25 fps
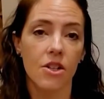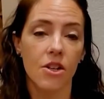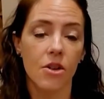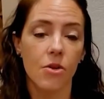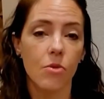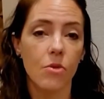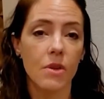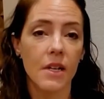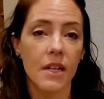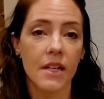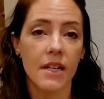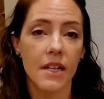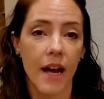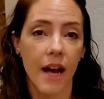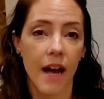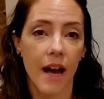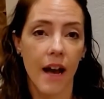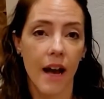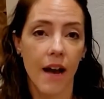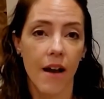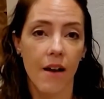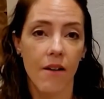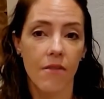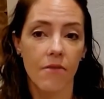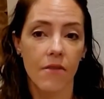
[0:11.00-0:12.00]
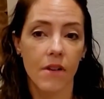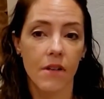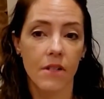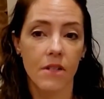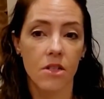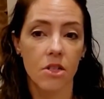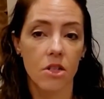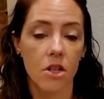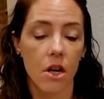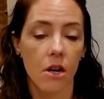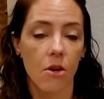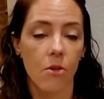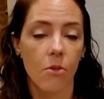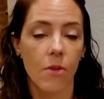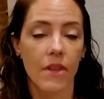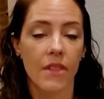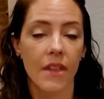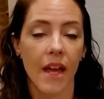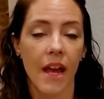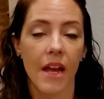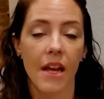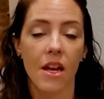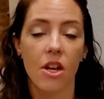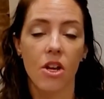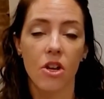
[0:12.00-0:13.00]
you need to have and start
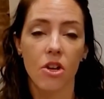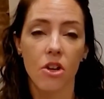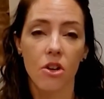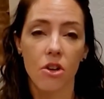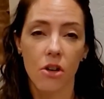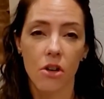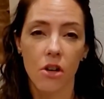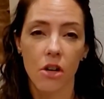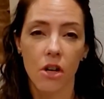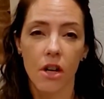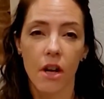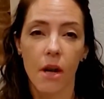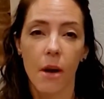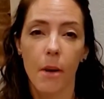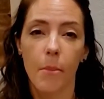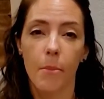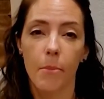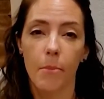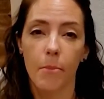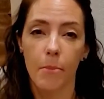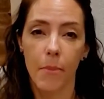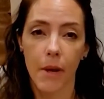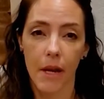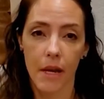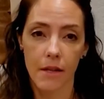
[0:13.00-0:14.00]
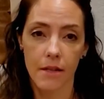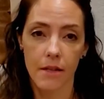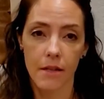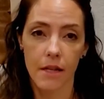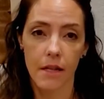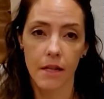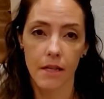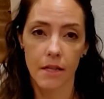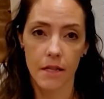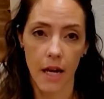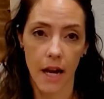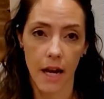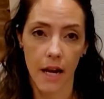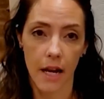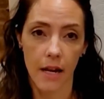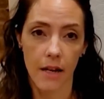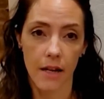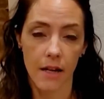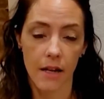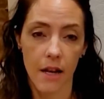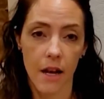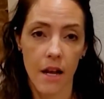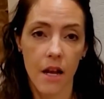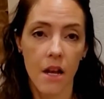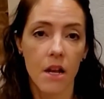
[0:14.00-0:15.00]
with a good basic
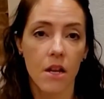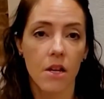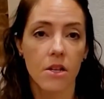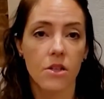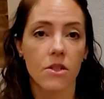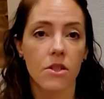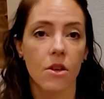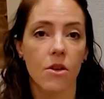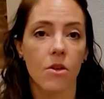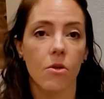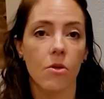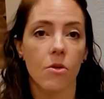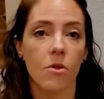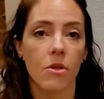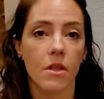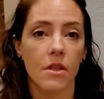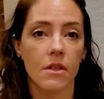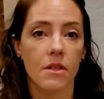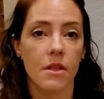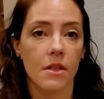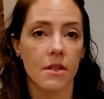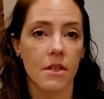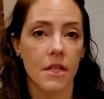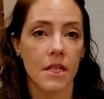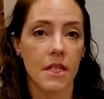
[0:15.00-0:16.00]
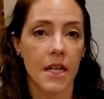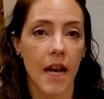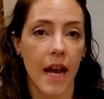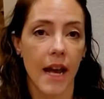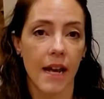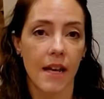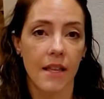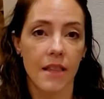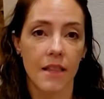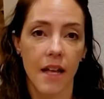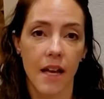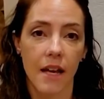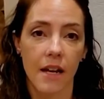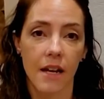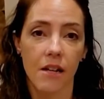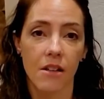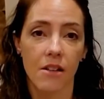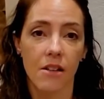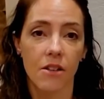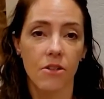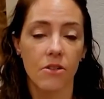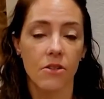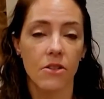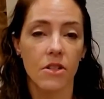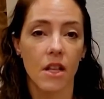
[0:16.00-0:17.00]
diet. So this is a diet that
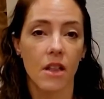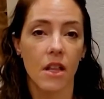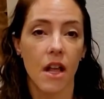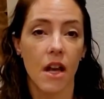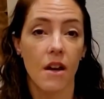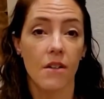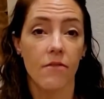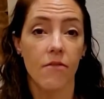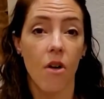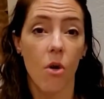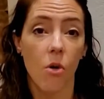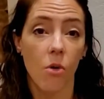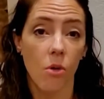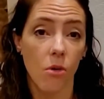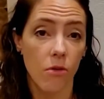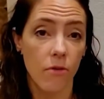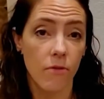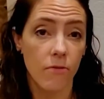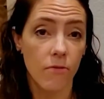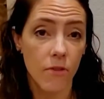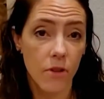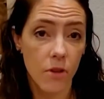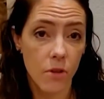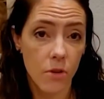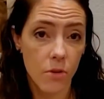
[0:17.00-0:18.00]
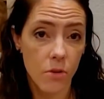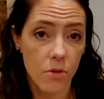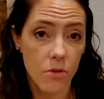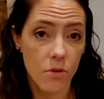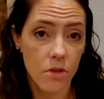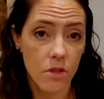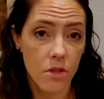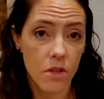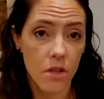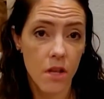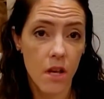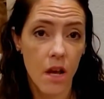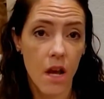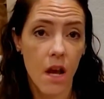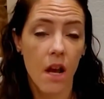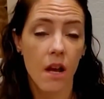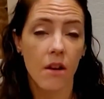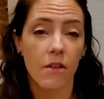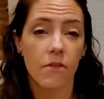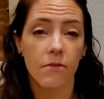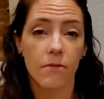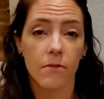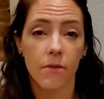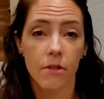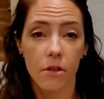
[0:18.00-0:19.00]
includes a lot of whole foods,
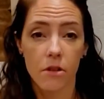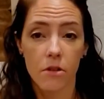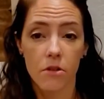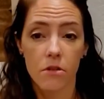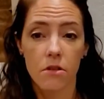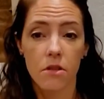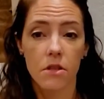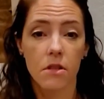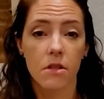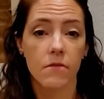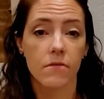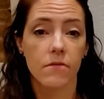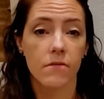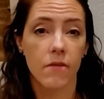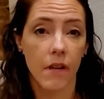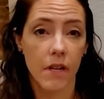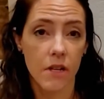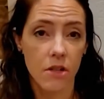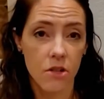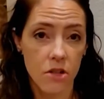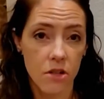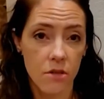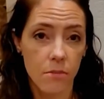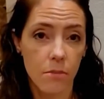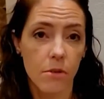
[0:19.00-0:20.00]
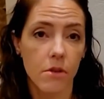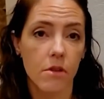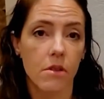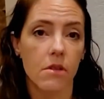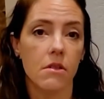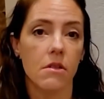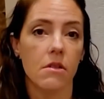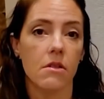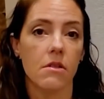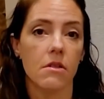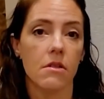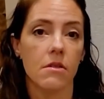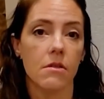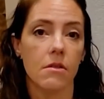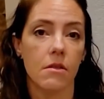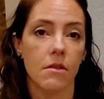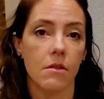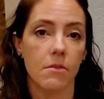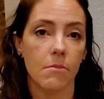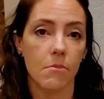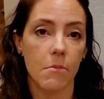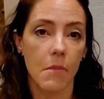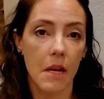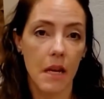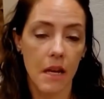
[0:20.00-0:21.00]
fruits, vegetables,
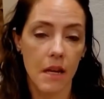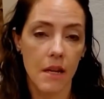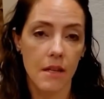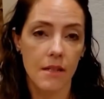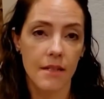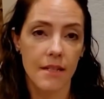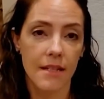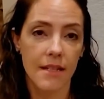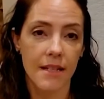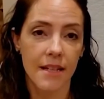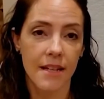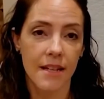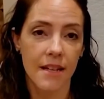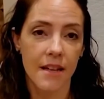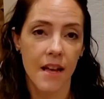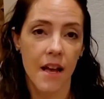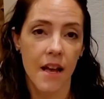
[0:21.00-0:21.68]
meats,